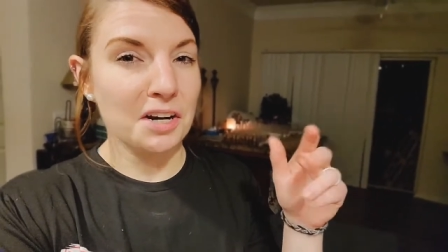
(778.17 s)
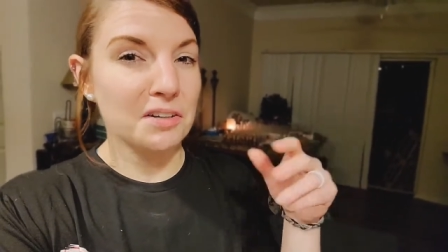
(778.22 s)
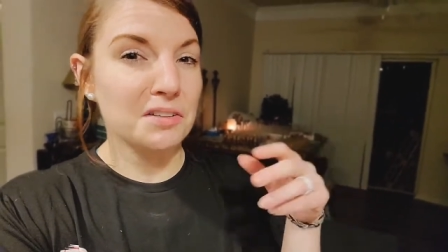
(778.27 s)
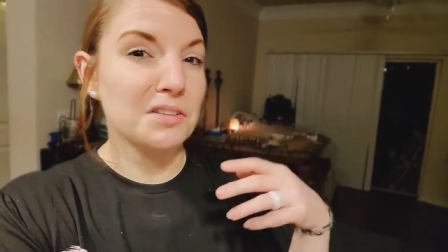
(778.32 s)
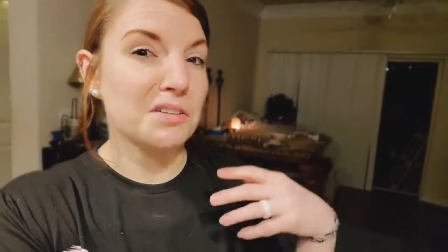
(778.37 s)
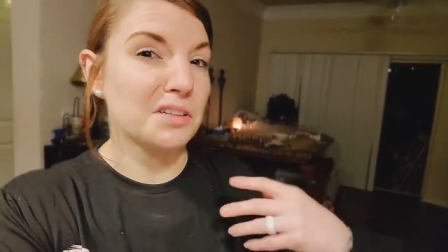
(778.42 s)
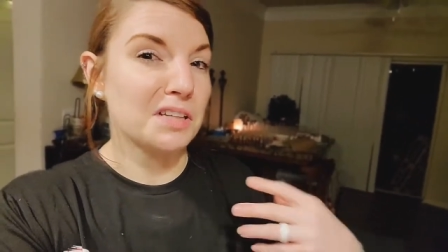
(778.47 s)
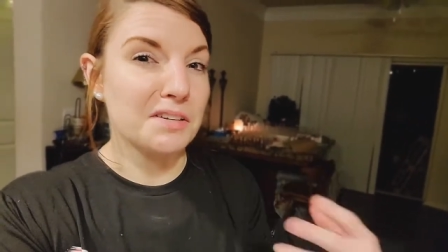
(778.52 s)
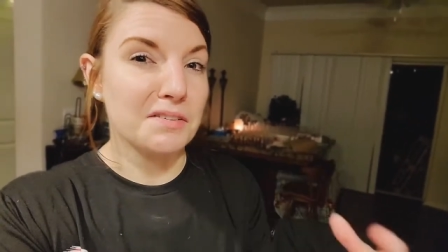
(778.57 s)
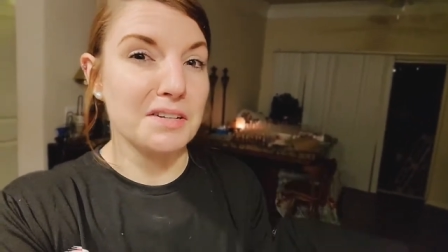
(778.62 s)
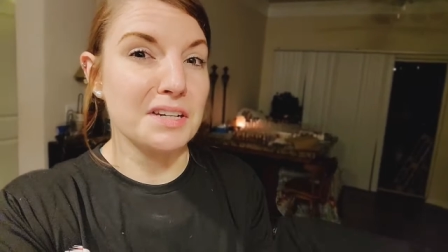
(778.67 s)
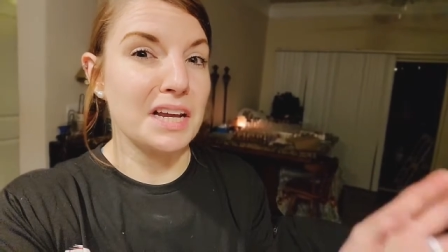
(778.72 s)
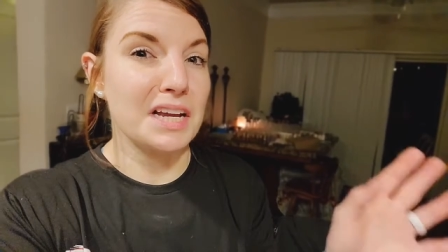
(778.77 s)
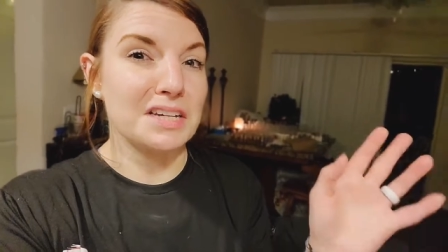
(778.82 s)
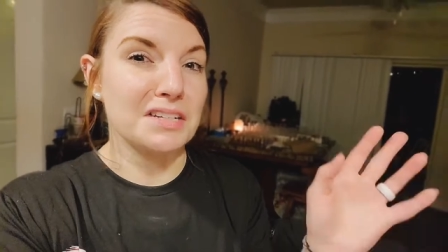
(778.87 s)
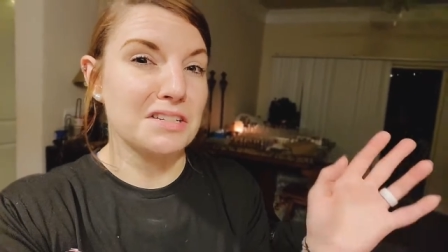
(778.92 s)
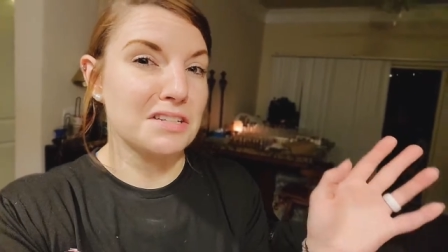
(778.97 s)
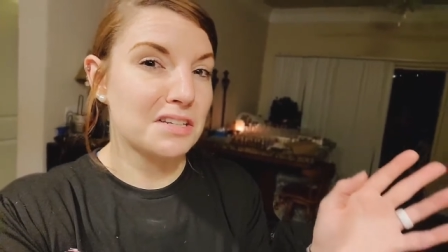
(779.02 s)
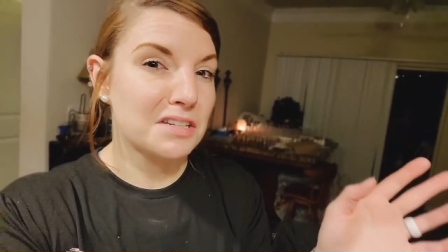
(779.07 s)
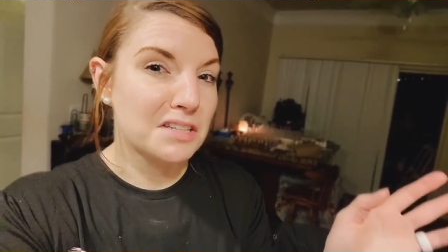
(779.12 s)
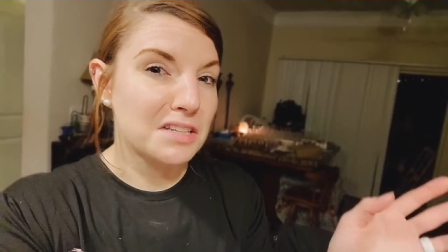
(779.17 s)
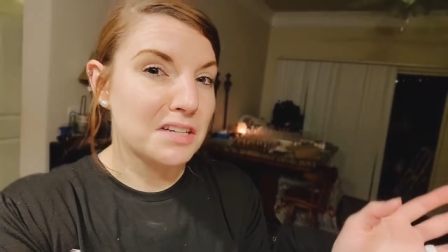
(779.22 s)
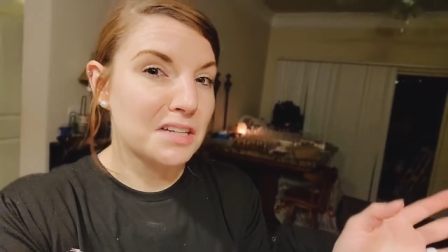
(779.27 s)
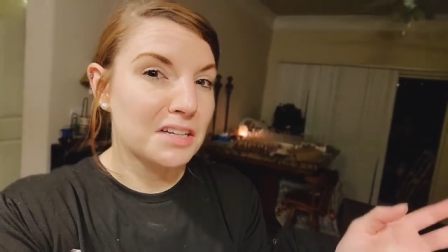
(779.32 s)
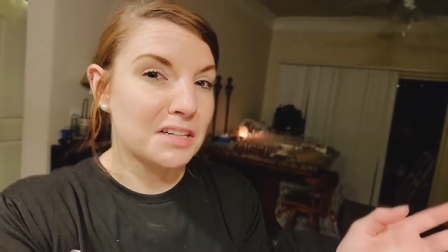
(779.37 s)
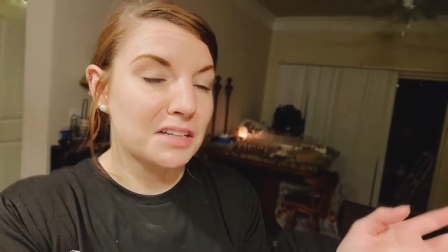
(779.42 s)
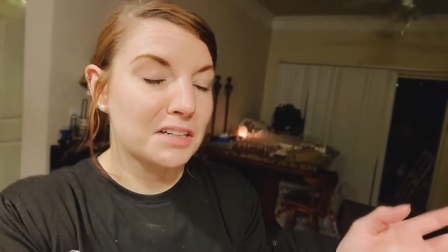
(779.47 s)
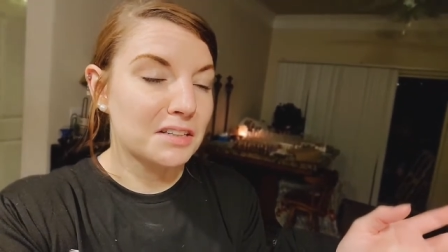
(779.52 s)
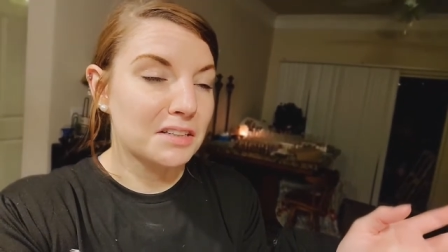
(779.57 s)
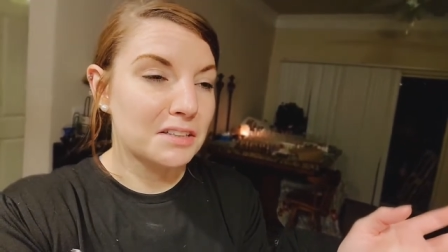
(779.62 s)
They'll leave it next to
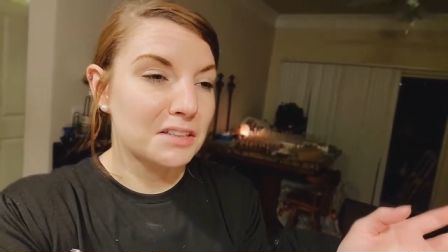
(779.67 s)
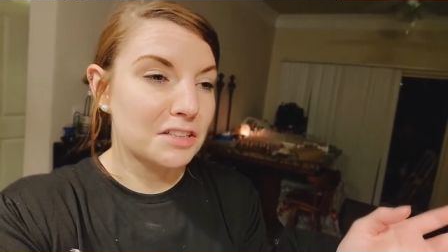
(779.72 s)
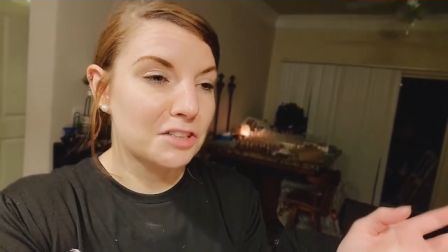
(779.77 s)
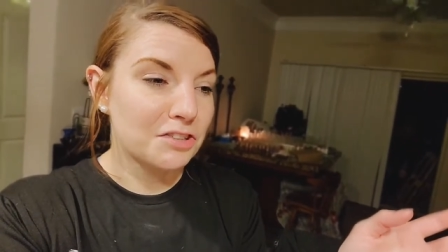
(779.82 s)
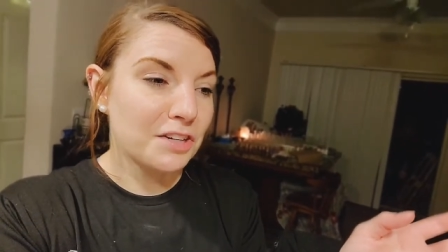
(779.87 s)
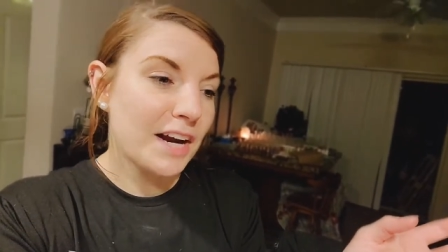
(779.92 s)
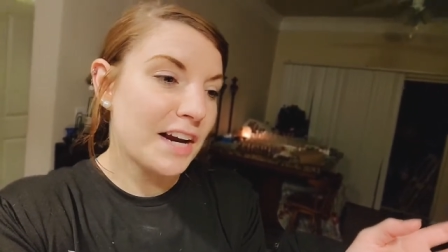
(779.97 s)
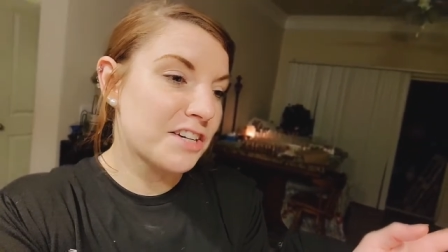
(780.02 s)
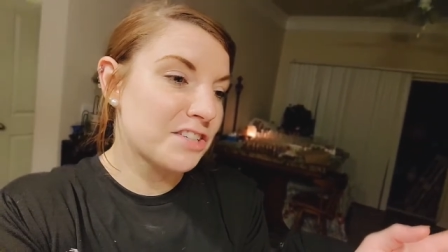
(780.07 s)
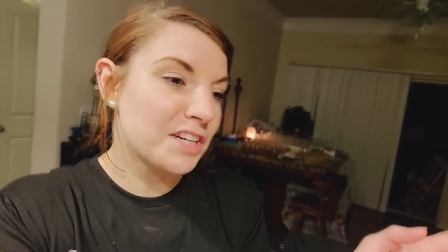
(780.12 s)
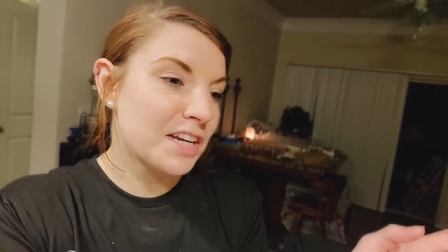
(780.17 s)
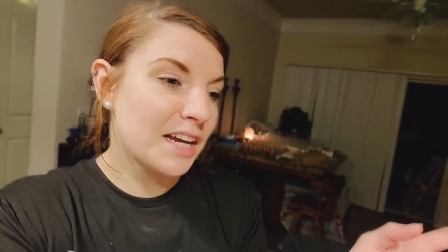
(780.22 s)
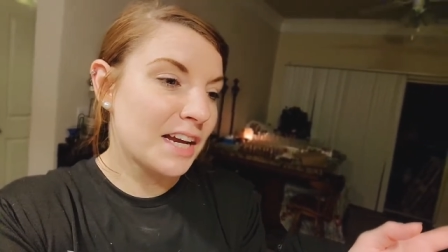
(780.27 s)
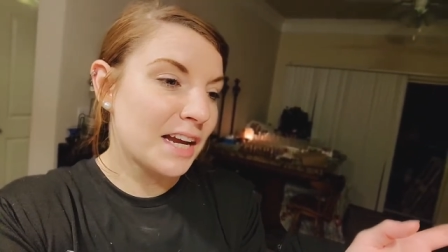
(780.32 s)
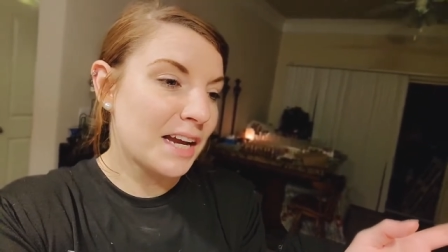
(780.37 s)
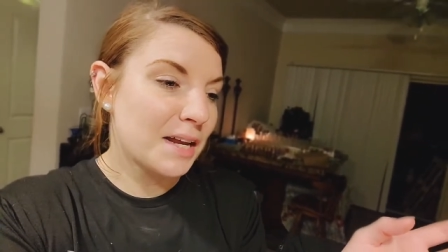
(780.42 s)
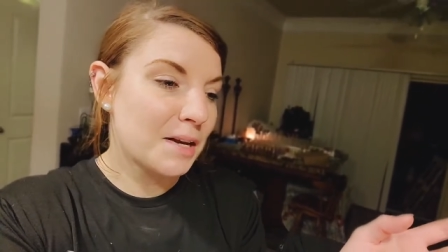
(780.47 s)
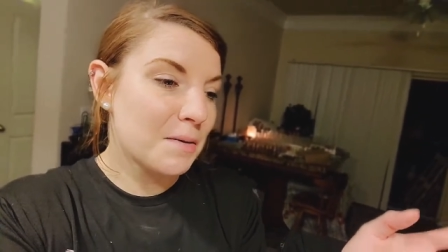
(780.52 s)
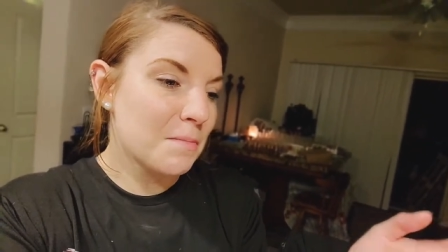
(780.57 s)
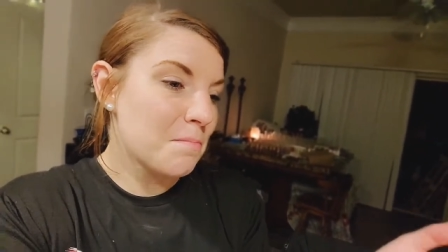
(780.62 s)
the, the trash can.